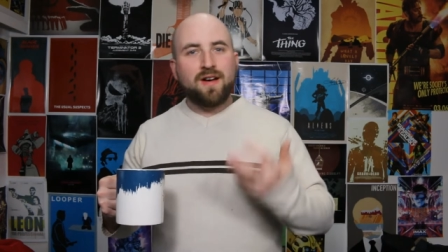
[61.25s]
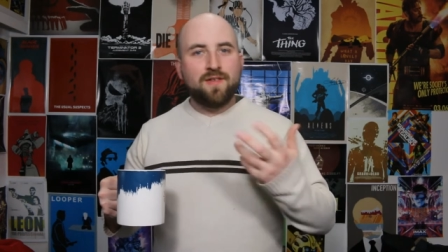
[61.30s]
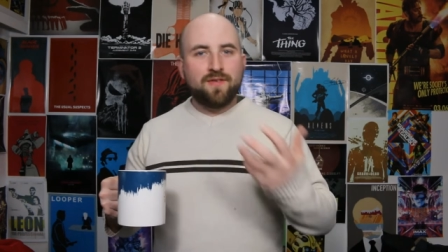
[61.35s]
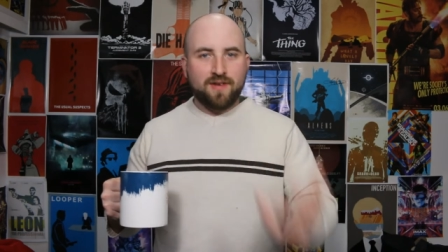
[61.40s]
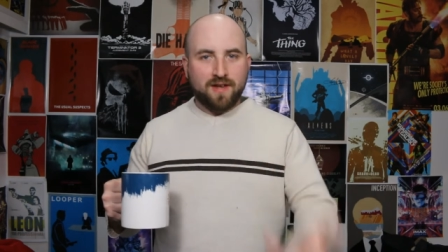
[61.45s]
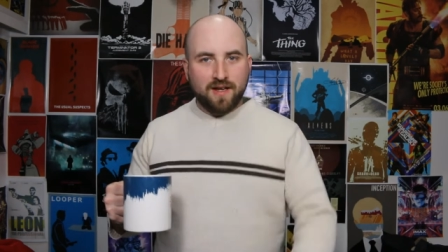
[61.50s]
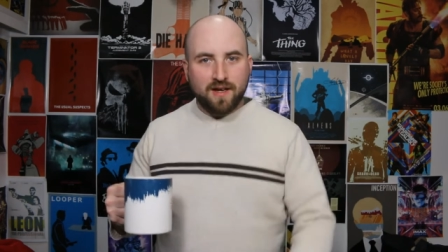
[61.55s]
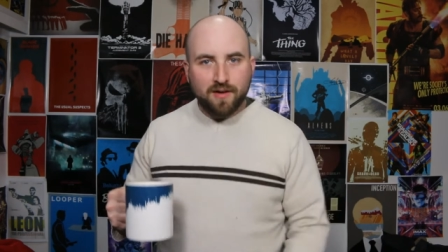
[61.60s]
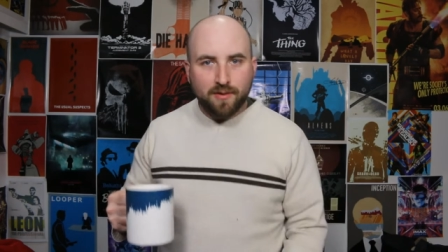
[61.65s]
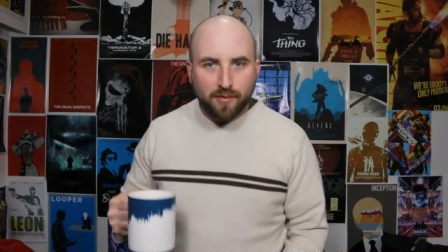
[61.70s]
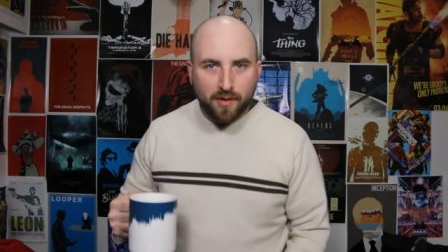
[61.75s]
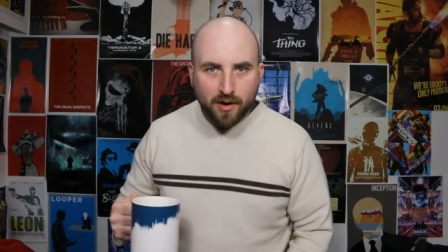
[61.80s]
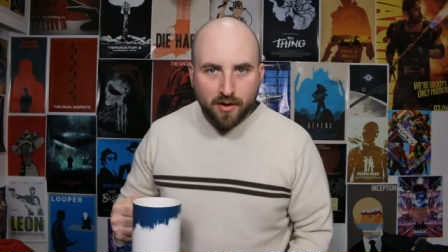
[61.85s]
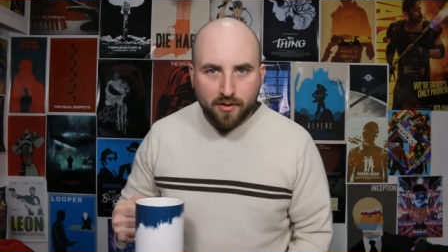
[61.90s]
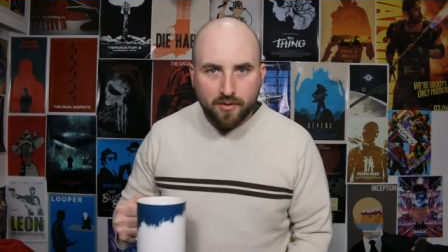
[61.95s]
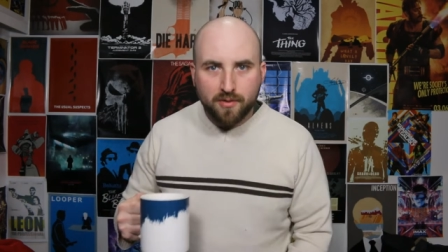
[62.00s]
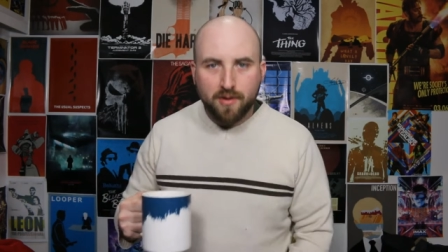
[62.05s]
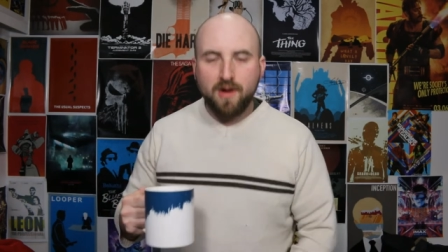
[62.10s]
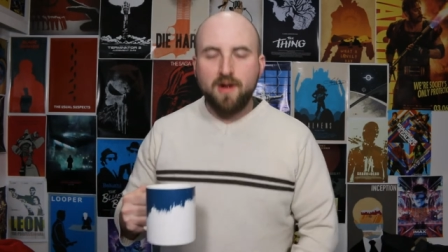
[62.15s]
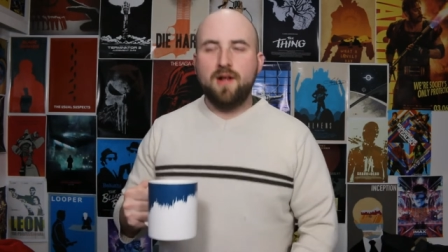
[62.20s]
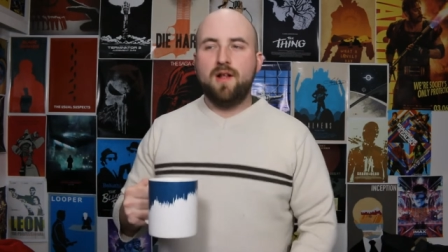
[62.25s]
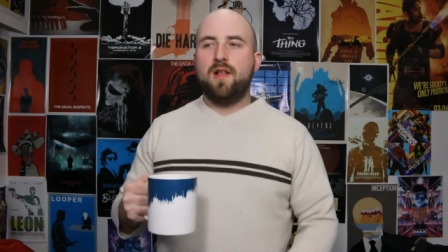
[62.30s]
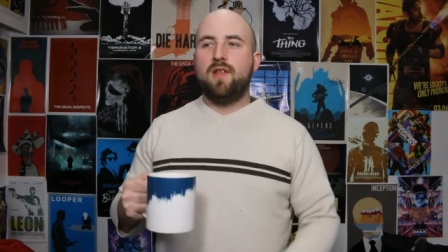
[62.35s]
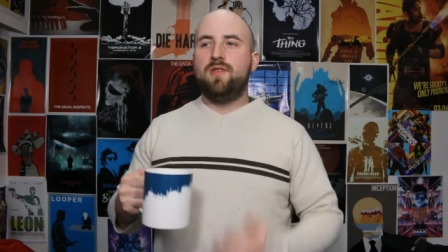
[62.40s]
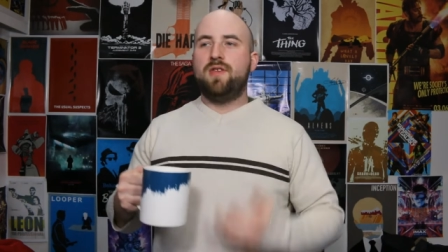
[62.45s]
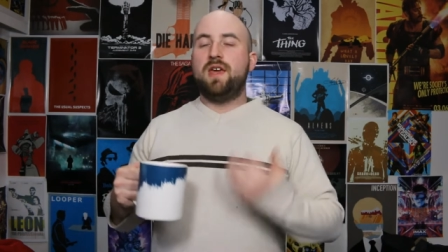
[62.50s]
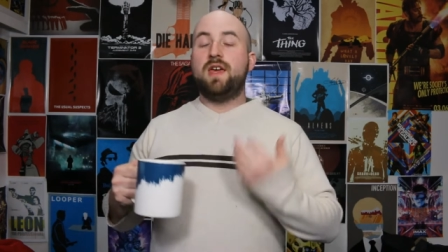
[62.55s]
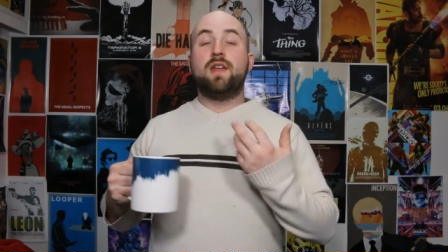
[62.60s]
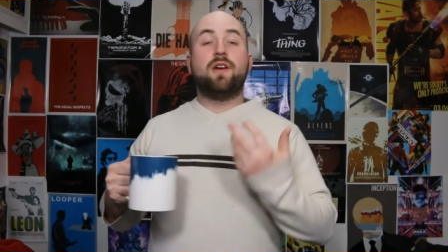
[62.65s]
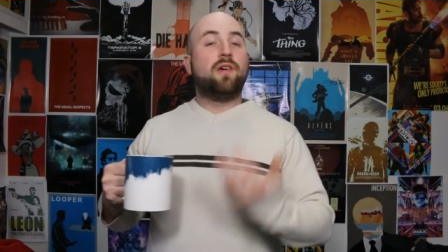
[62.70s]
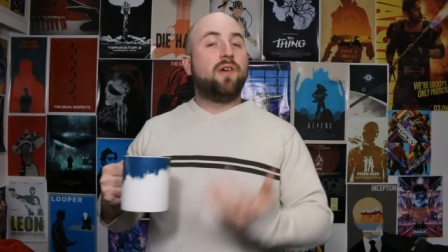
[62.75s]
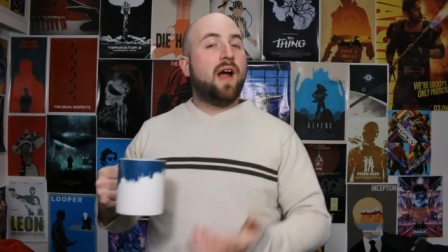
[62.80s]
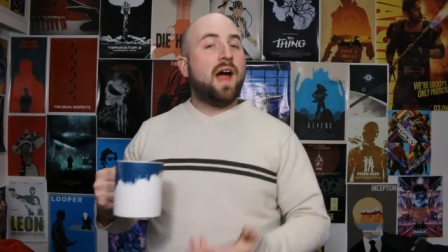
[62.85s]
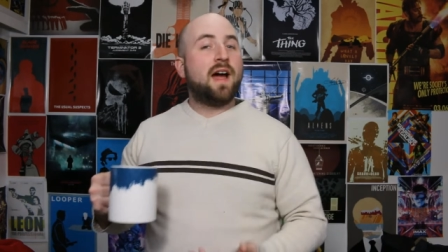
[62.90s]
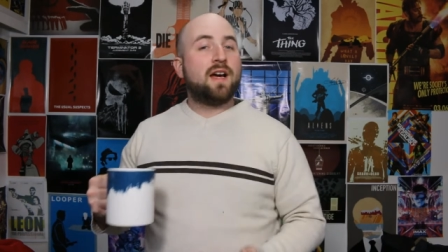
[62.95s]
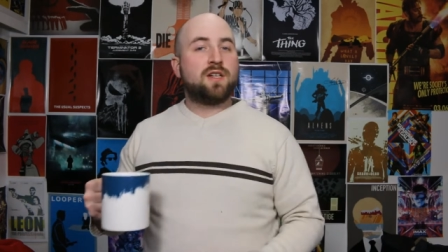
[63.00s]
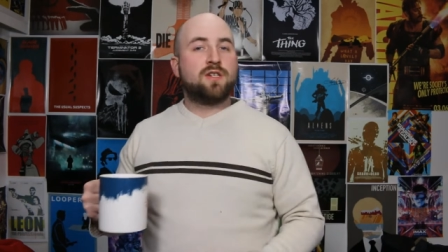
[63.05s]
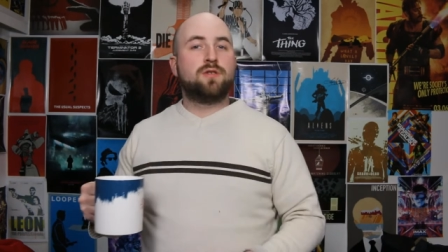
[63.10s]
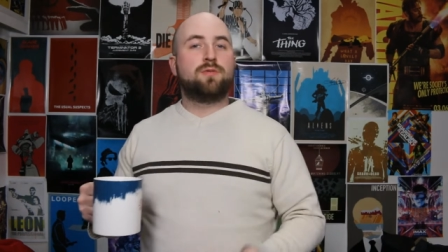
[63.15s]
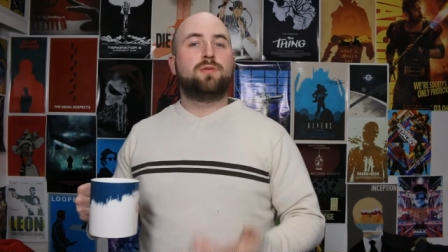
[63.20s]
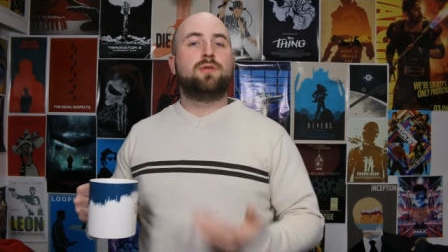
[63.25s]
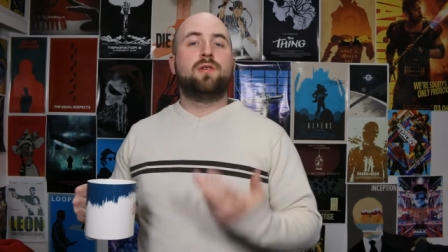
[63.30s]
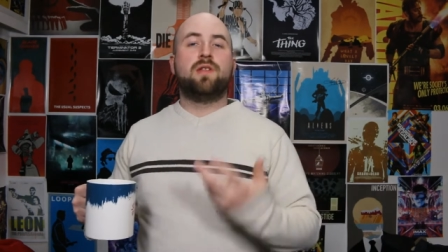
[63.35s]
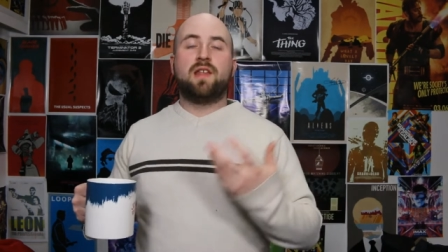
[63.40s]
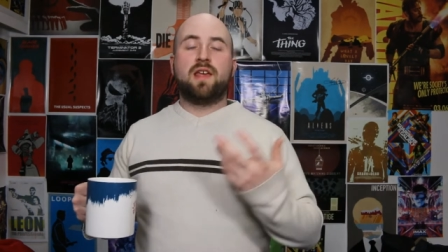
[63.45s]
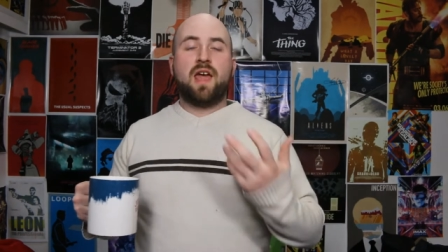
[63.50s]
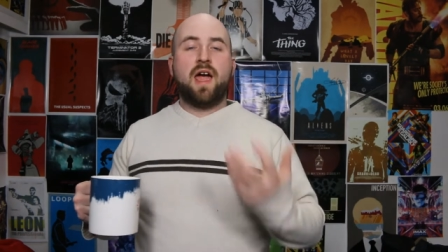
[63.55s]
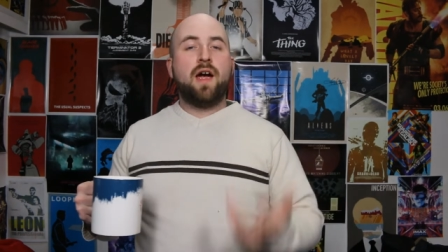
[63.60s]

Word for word: of hero, the interactions between the